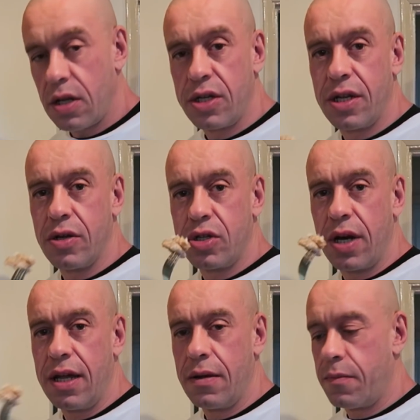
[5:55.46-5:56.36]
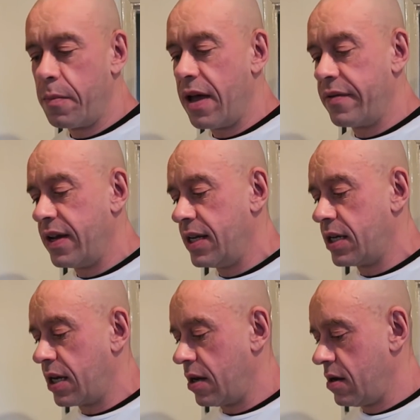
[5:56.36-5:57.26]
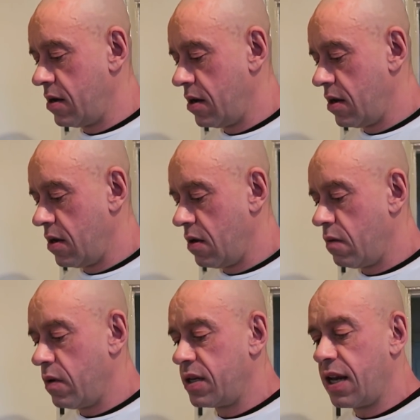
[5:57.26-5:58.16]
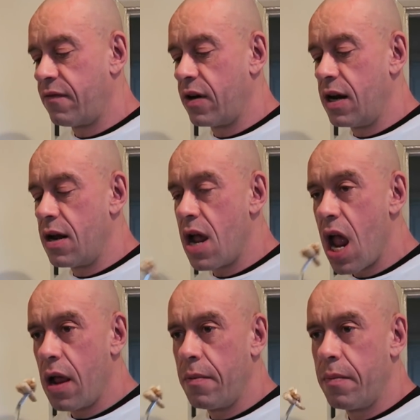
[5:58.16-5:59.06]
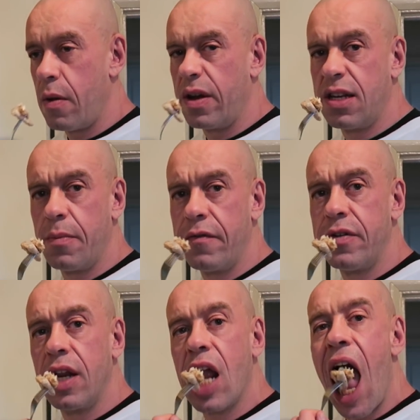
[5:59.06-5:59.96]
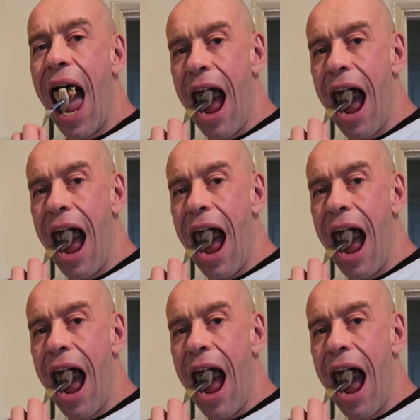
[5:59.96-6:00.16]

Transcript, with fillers: nice little treat. Probably have these once every, like once a month, you think?